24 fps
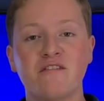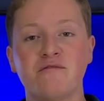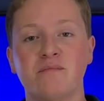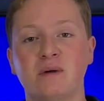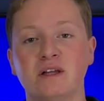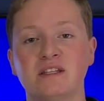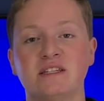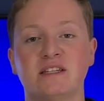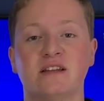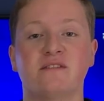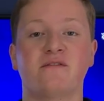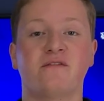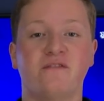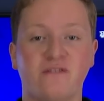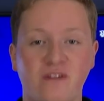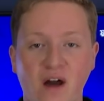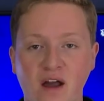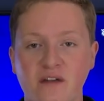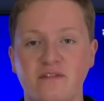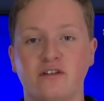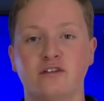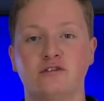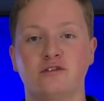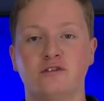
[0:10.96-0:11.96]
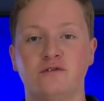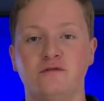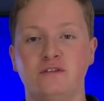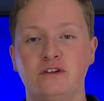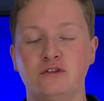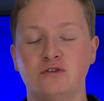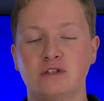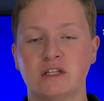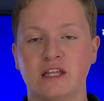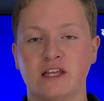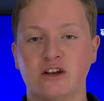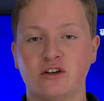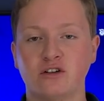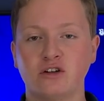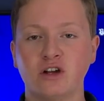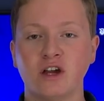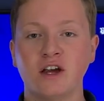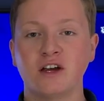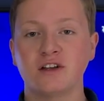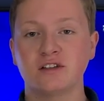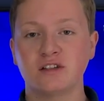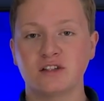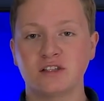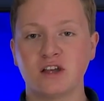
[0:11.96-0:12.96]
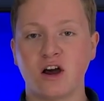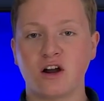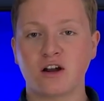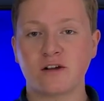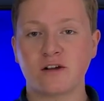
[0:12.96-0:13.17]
months and 500 views later to talk